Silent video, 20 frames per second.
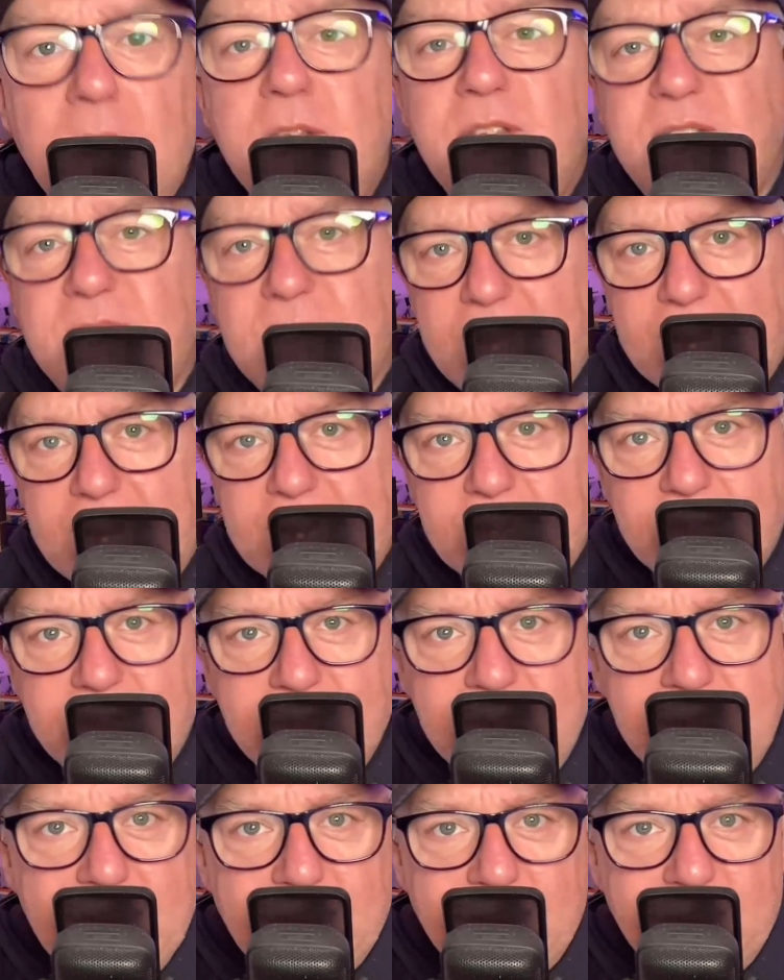select the
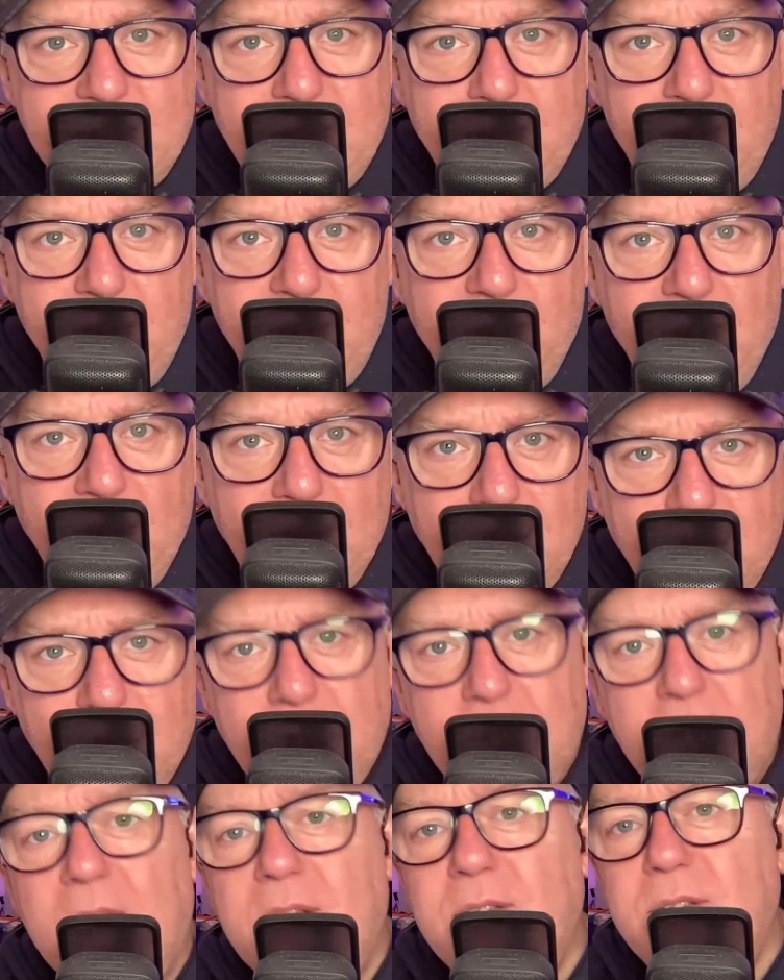necessary
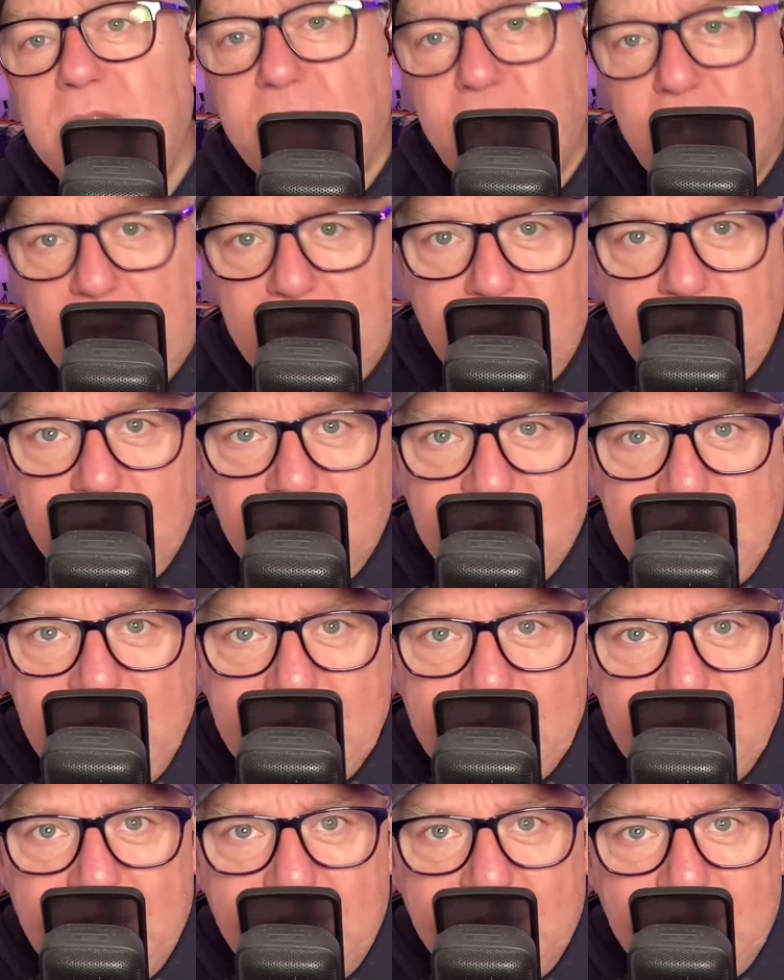function, and change the
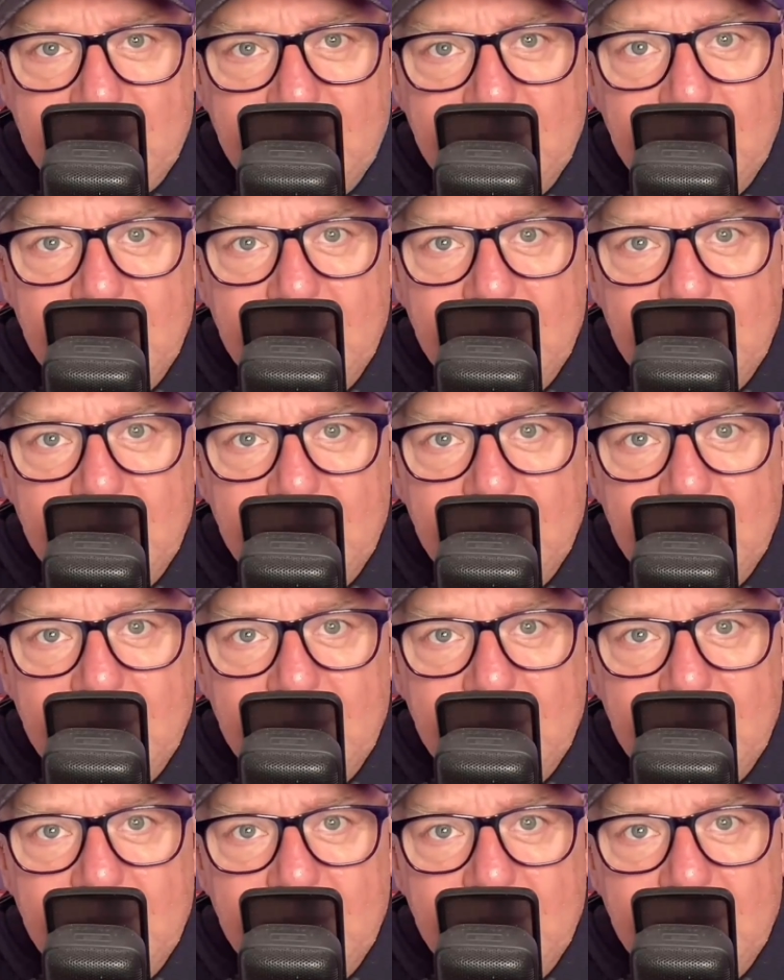settings.